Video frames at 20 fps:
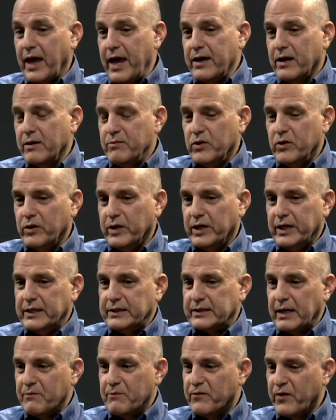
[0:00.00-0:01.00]
community is
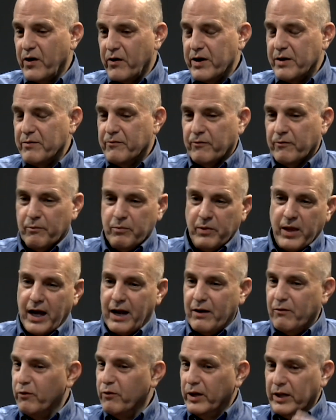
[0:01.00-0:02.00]
I'm very not
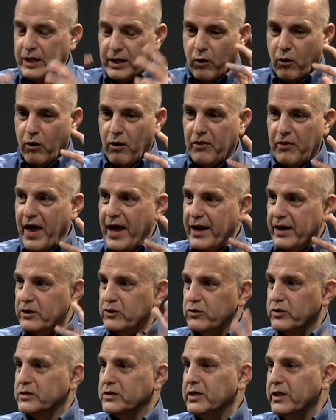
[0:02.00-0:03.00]
really all that
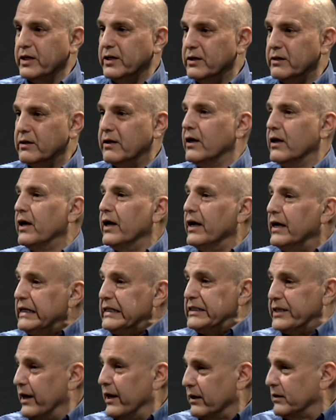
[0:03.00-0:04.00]
interested in, in
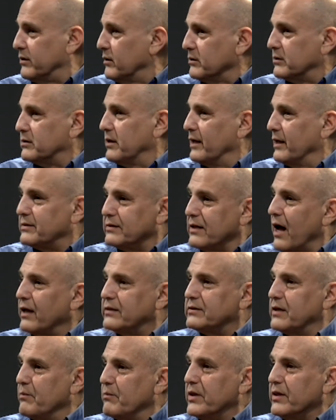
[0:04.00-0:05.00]
genitals. That's not
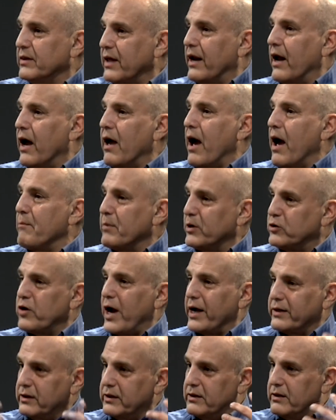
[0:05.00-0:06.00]
something that I, am
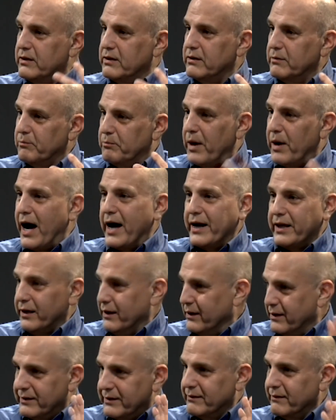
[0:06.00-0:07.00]
attracted to the body,
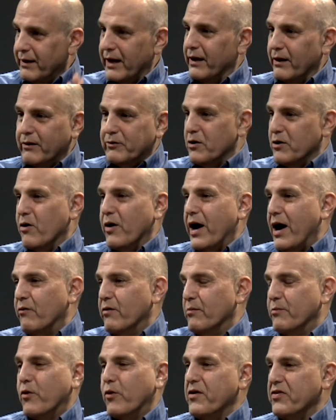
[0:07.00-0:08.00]
and I don't know how
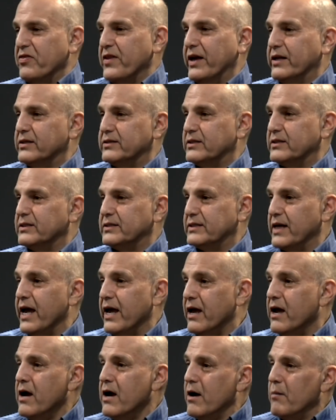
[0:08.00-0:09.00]
important that is to say,
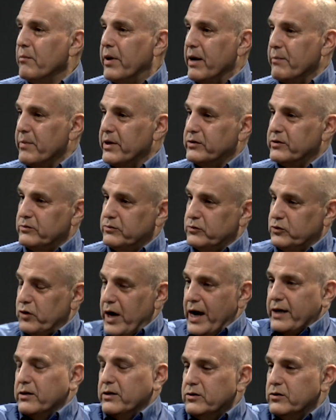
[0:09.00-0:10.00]
but I'm
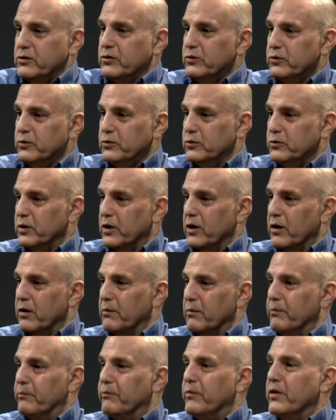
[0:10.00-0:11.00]
attracted to uh,
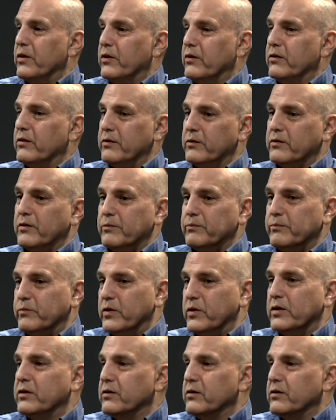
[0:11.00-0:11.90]
the. Could you